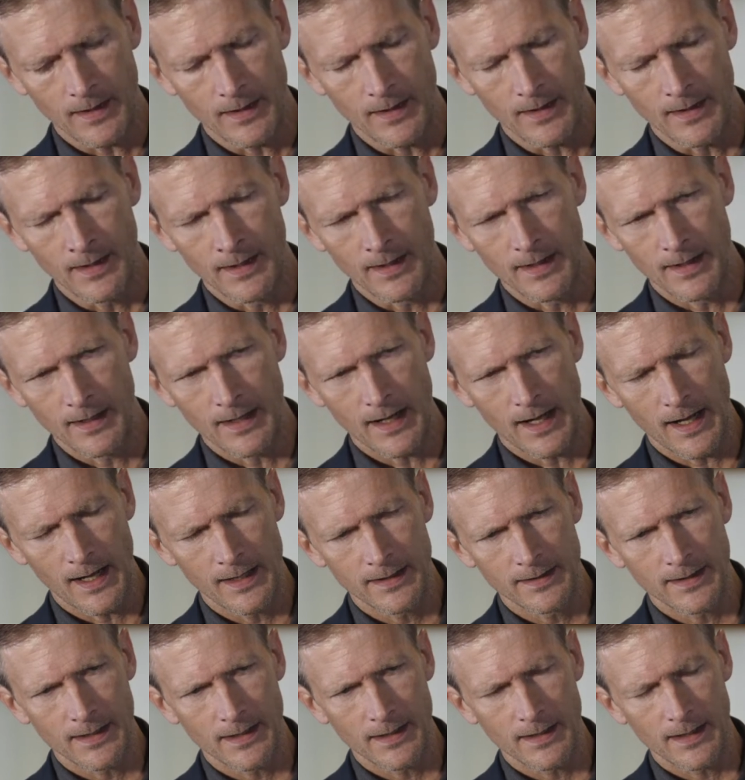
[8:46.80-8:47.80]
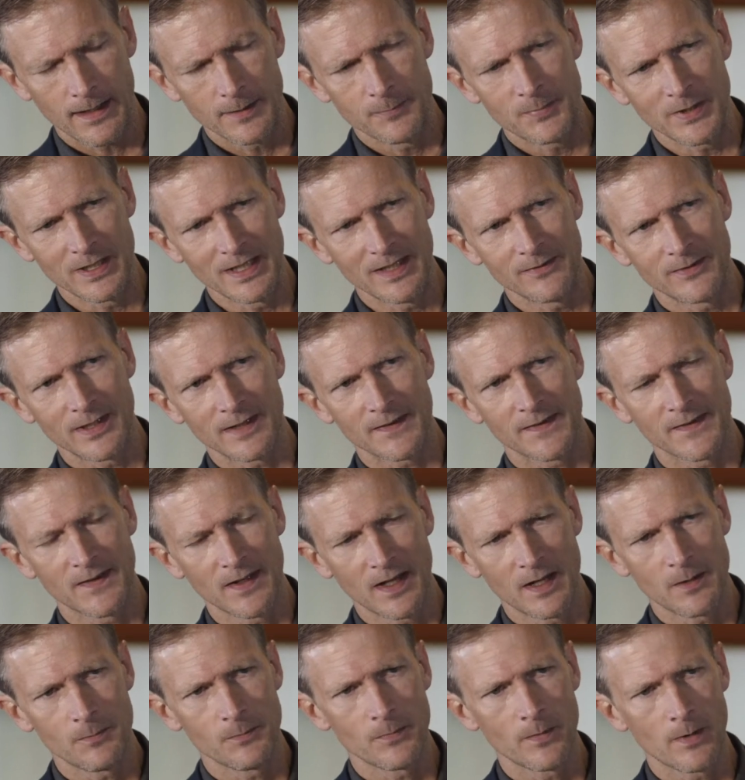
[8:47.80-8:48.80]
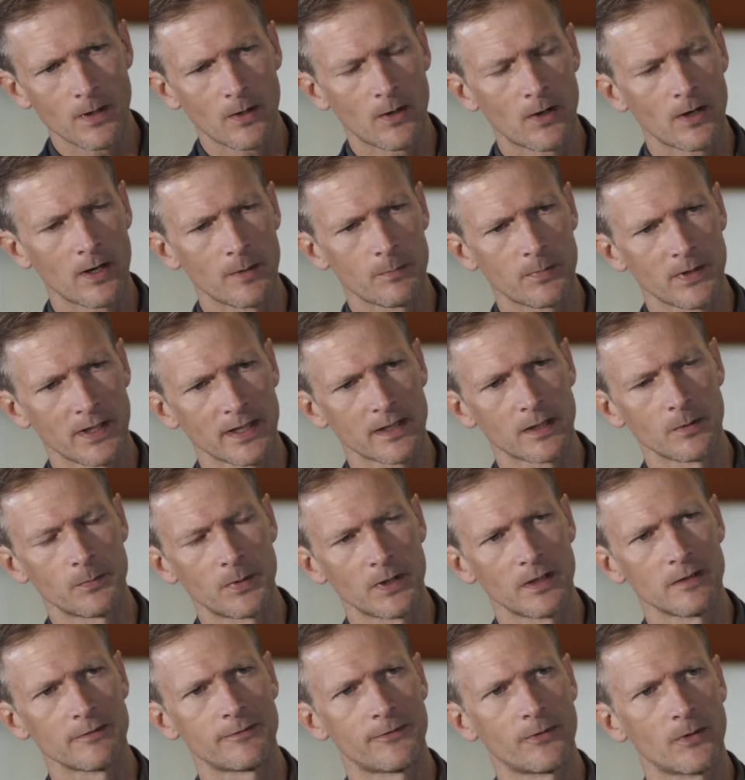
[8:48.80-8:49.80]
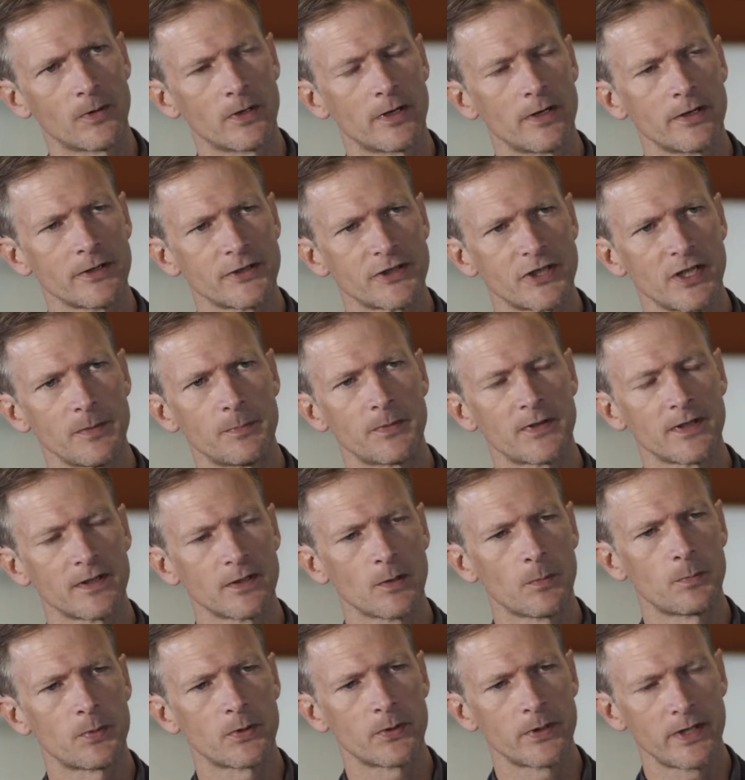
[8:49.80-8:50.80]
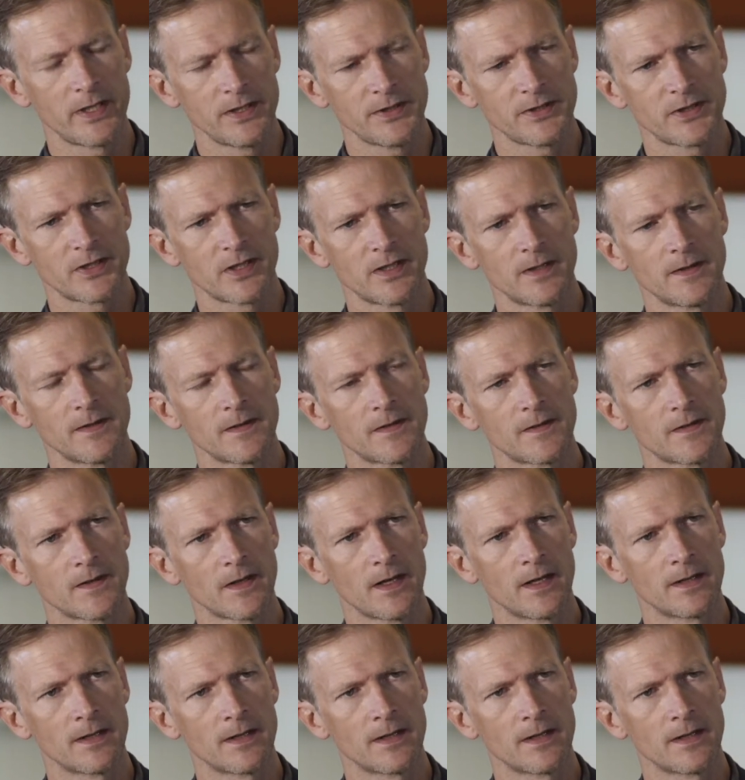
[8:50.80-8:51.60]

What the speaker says: I believe that some are applicable for ships in operations